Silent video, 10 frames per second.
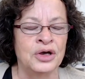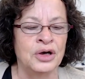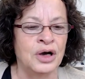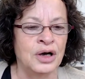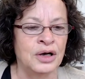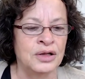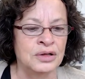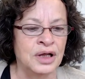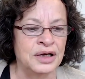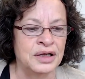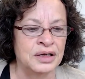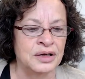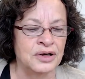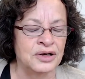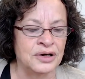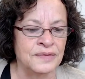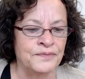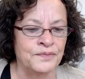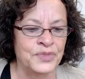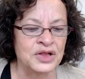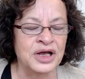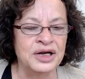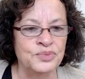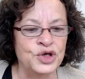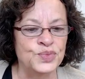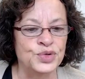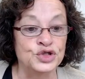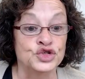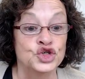letting people